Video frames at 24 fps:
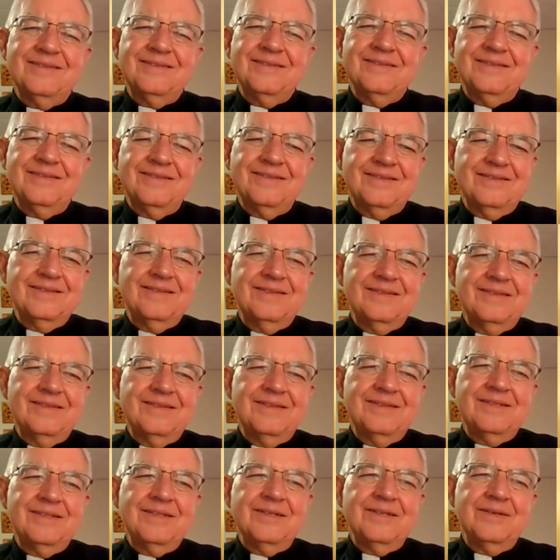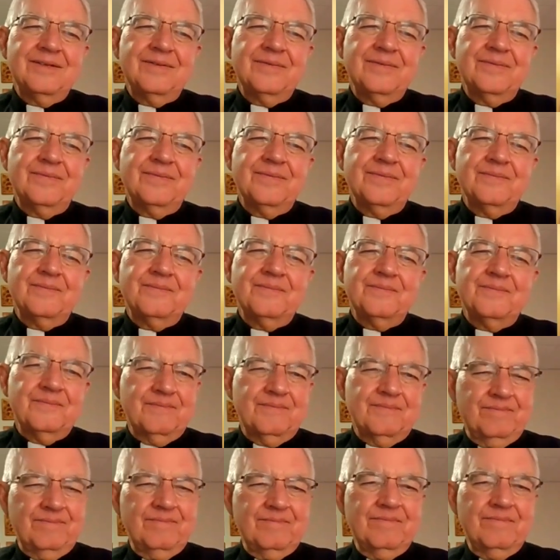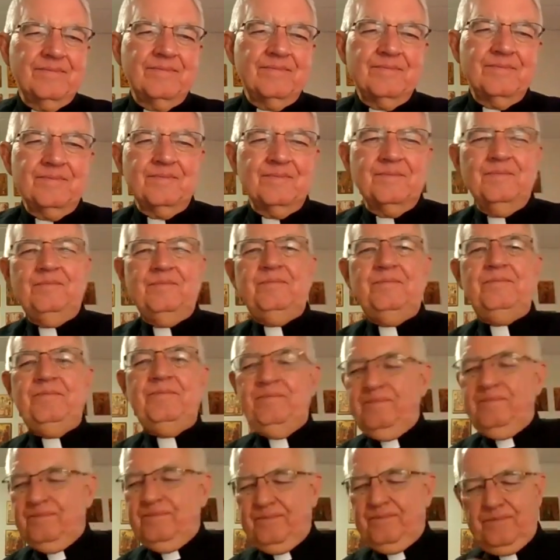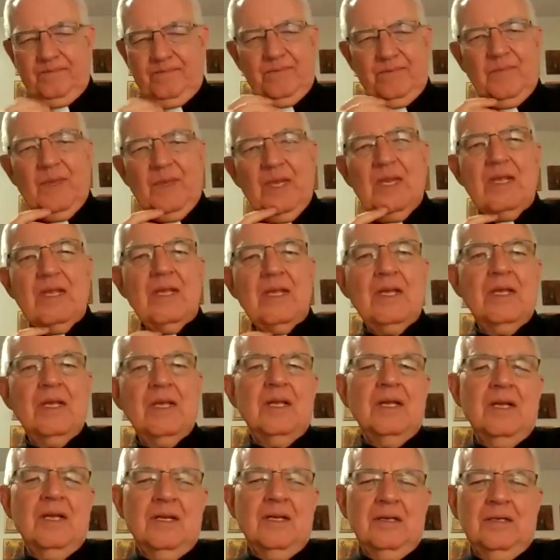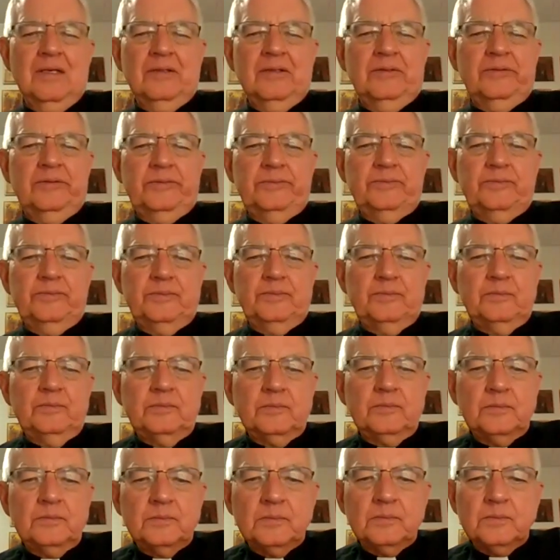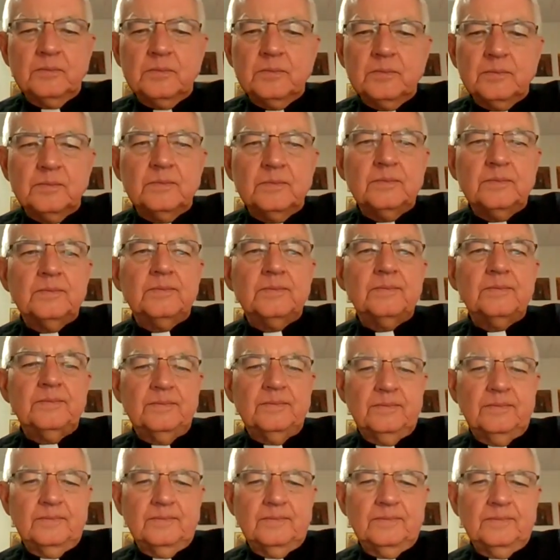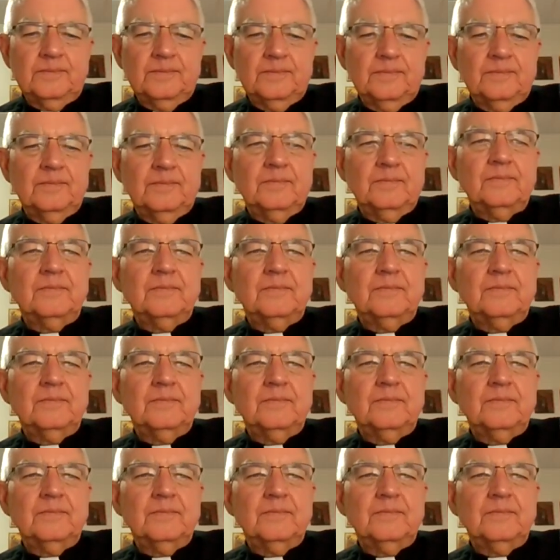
This person isn't speaking.